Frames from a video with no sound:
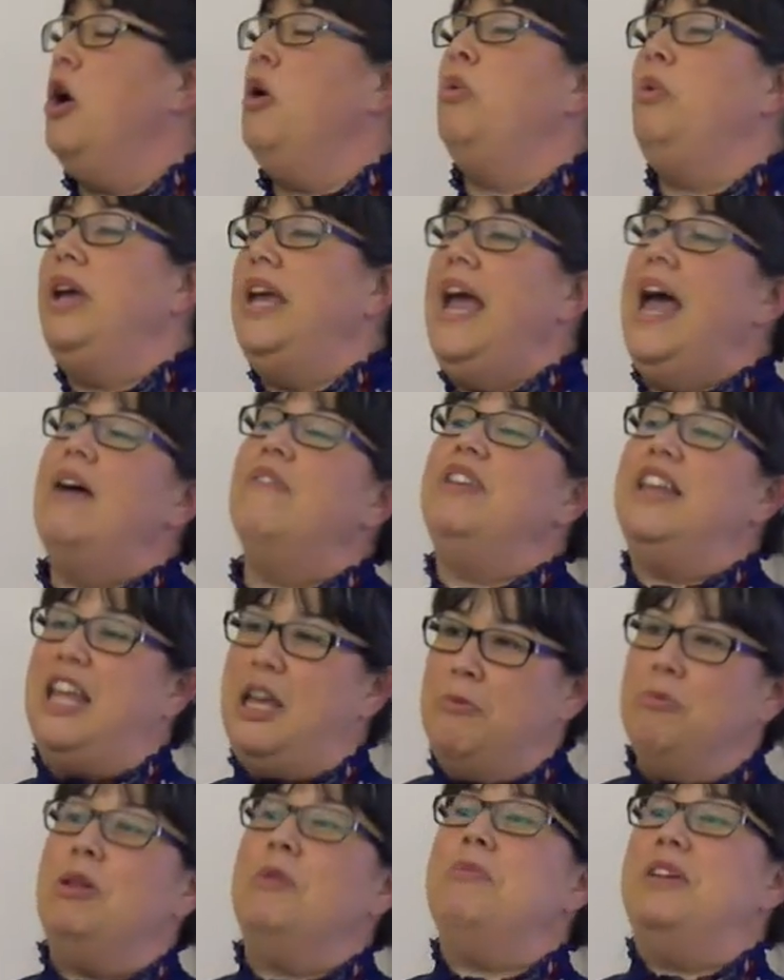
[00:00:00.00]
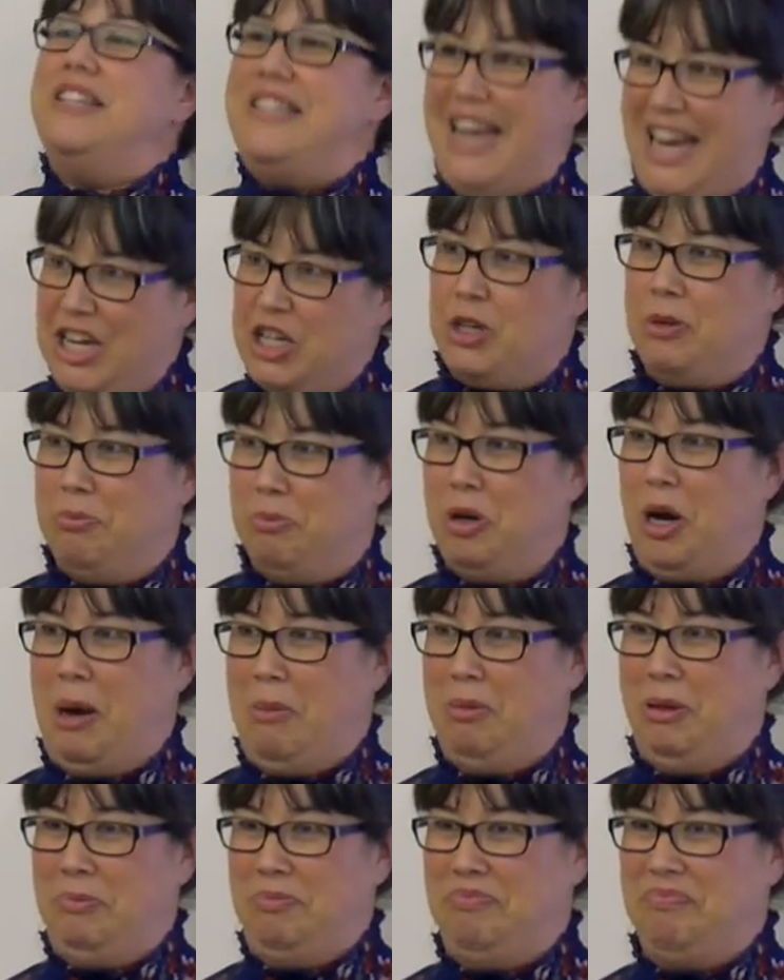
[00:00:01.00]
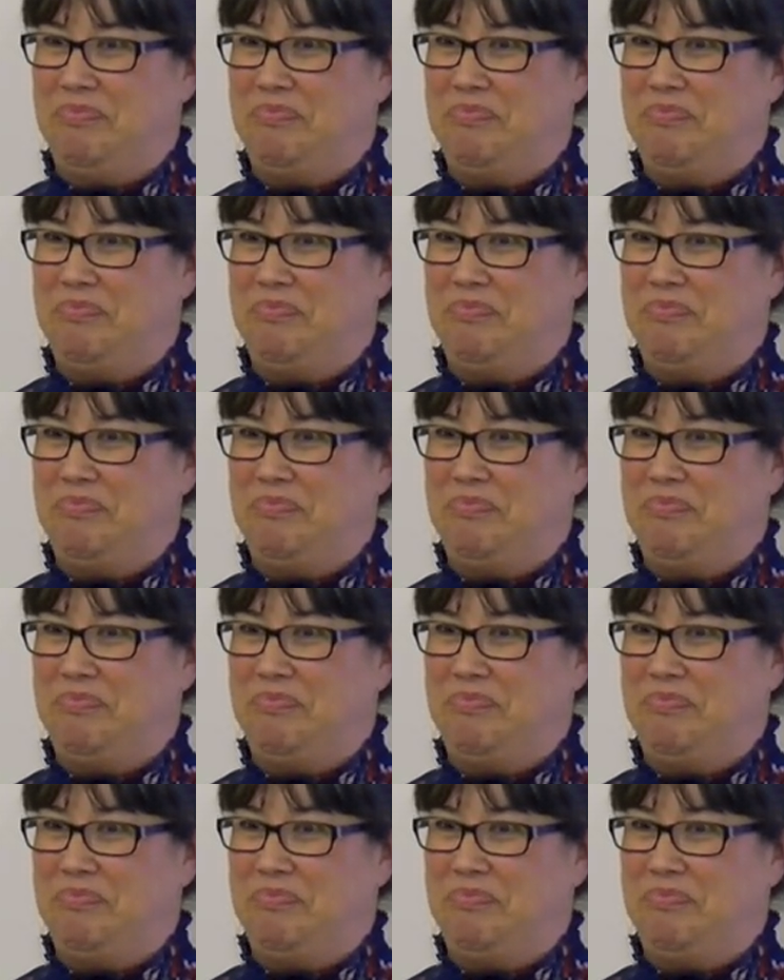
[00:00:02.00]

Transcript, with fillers: We have an implementation problem